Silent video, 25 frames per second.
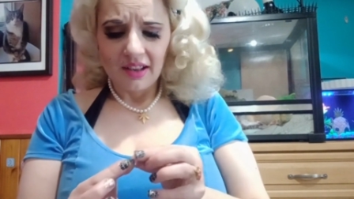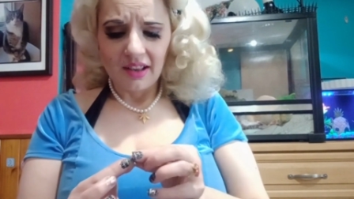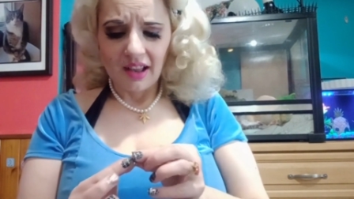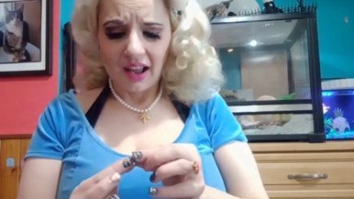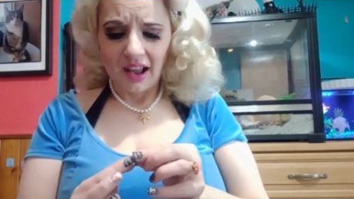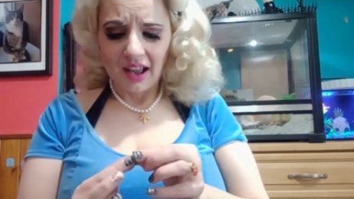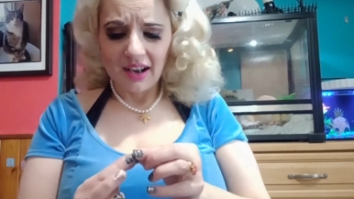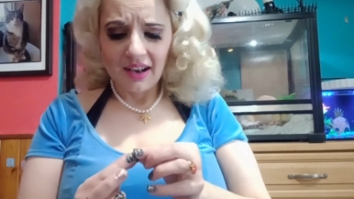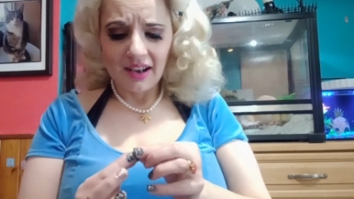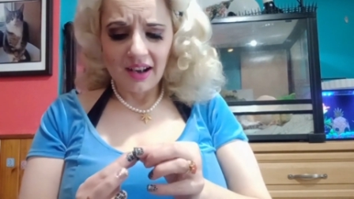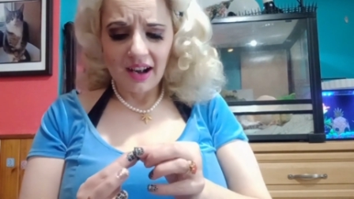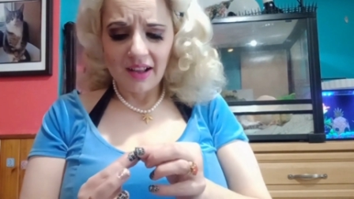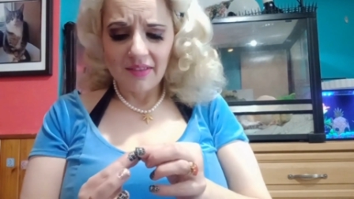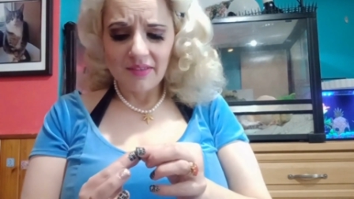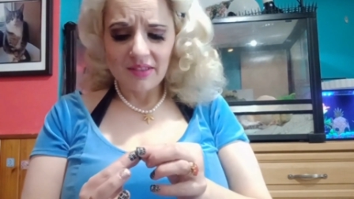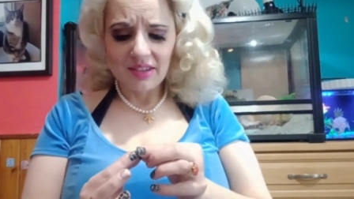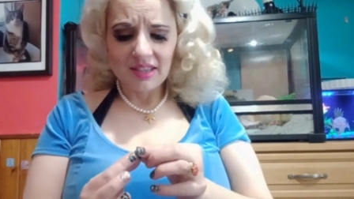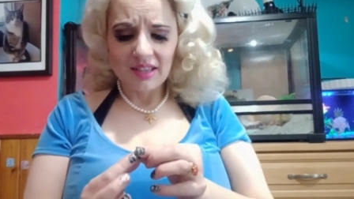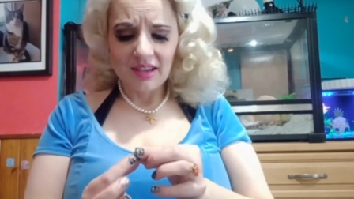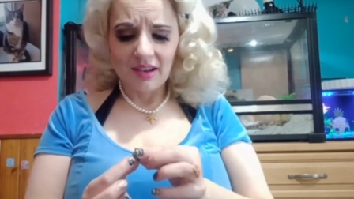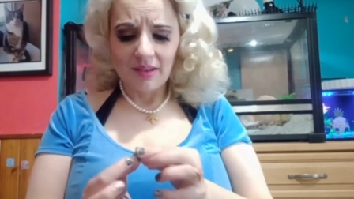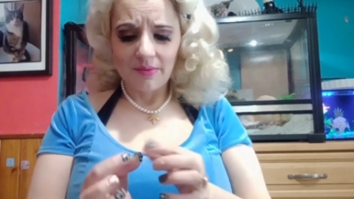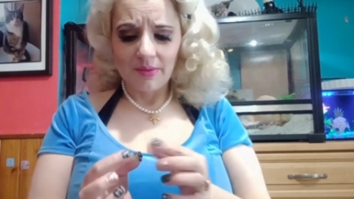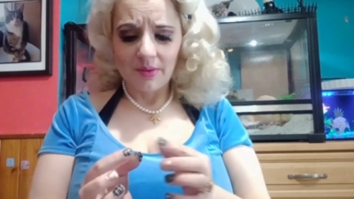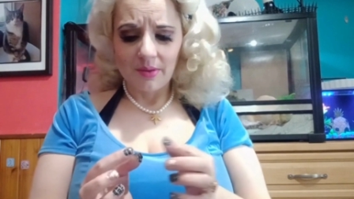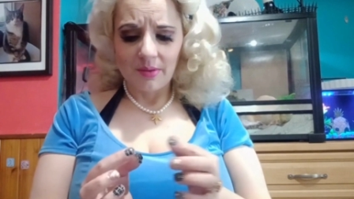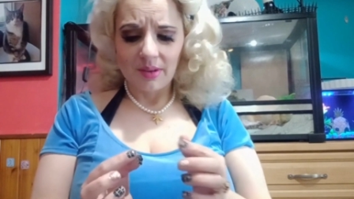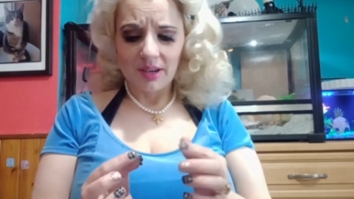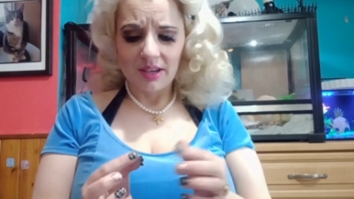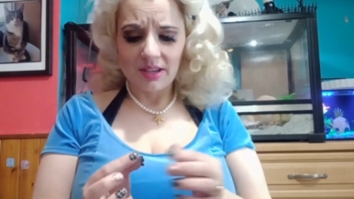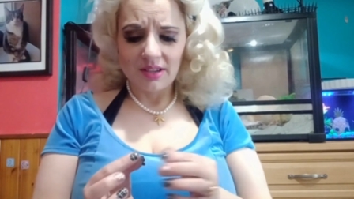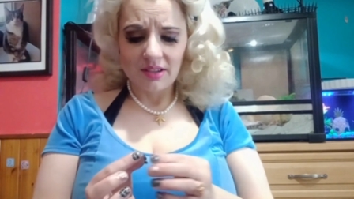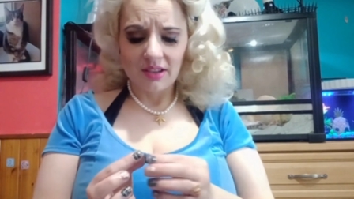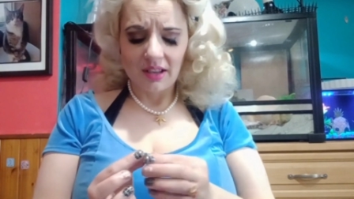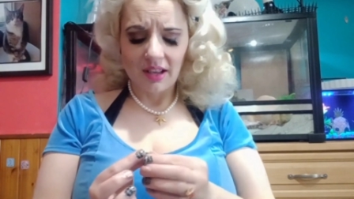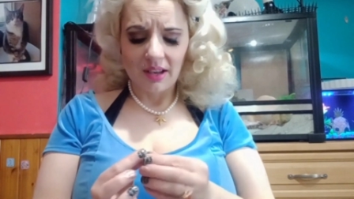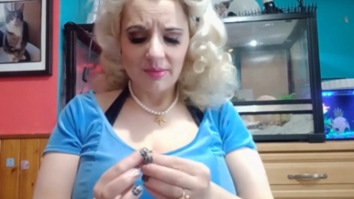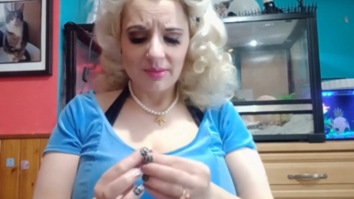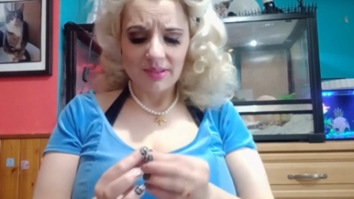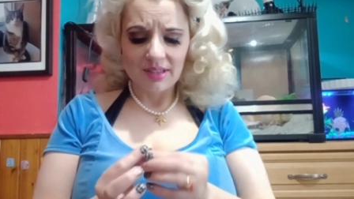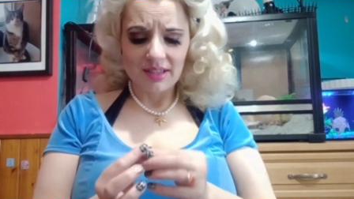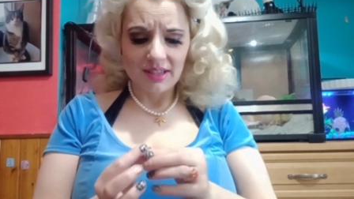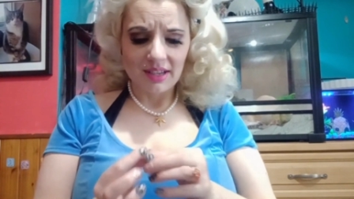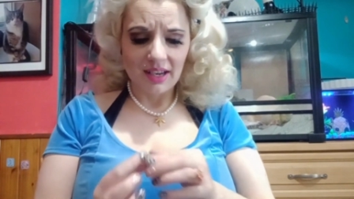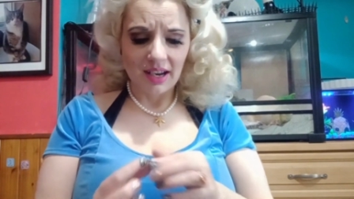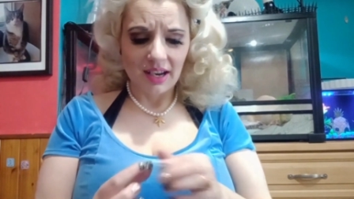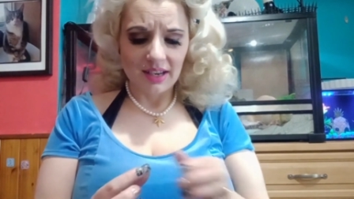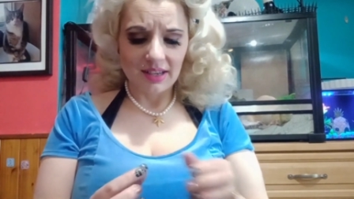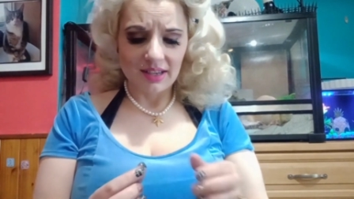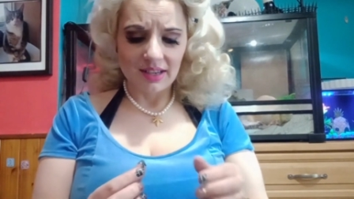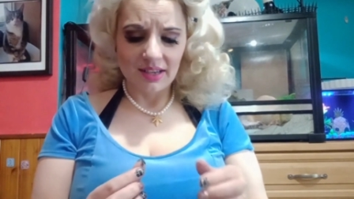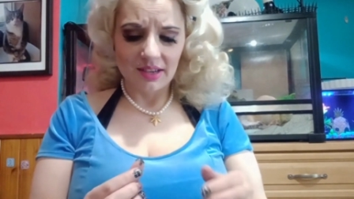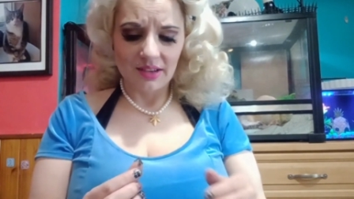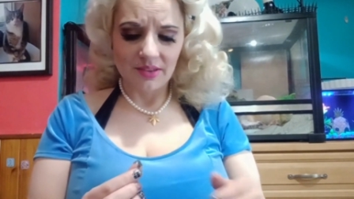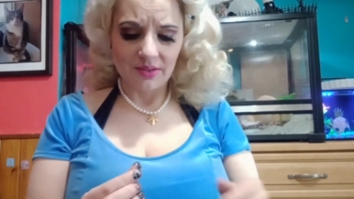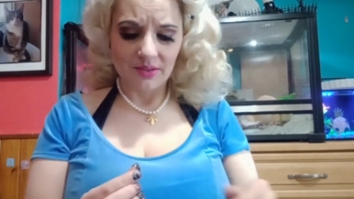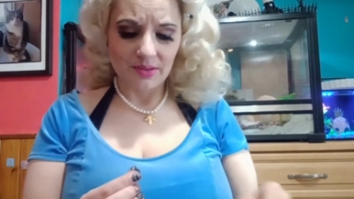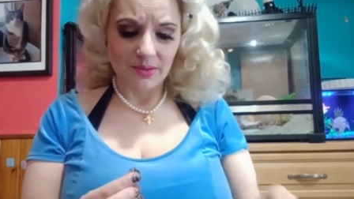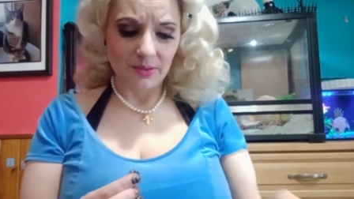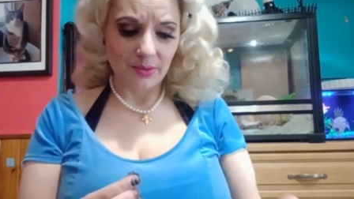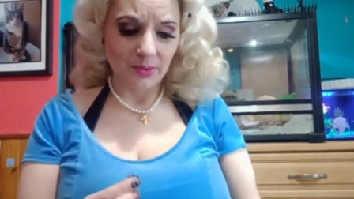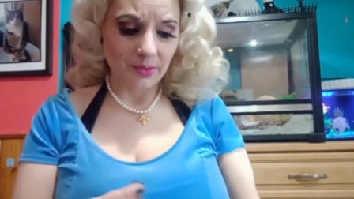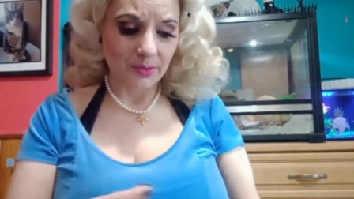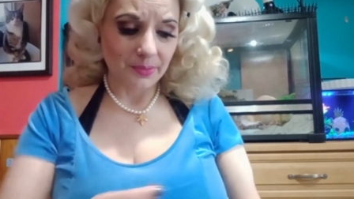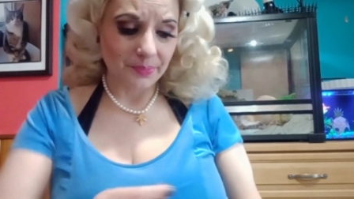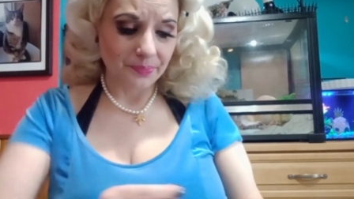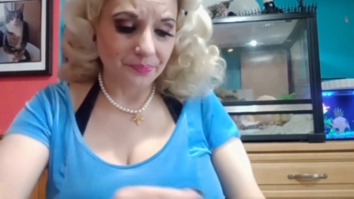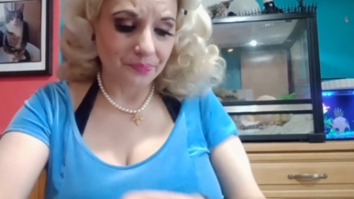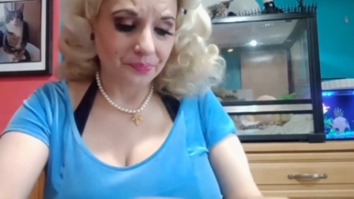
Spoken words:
I didn't have a cell phone until I was 19 years old,